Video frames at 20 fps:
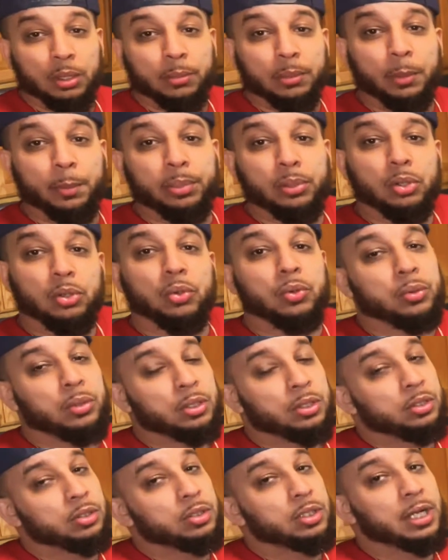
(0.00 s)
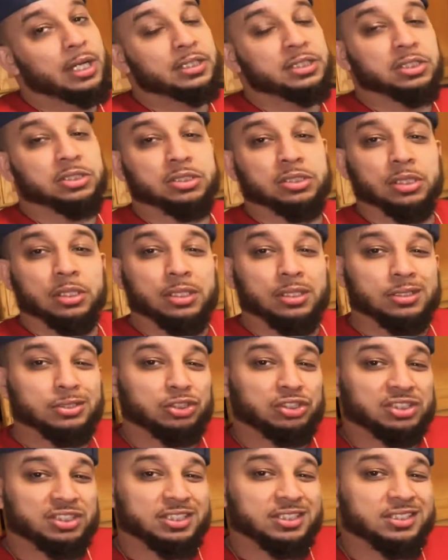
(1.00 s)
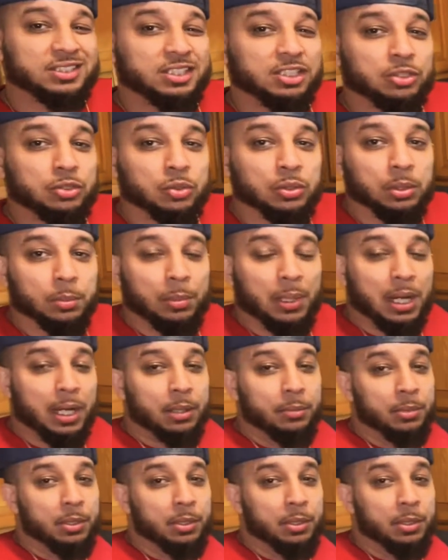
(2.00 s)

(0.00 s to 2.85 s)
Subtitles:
but boom, you got this seasoning on the bottom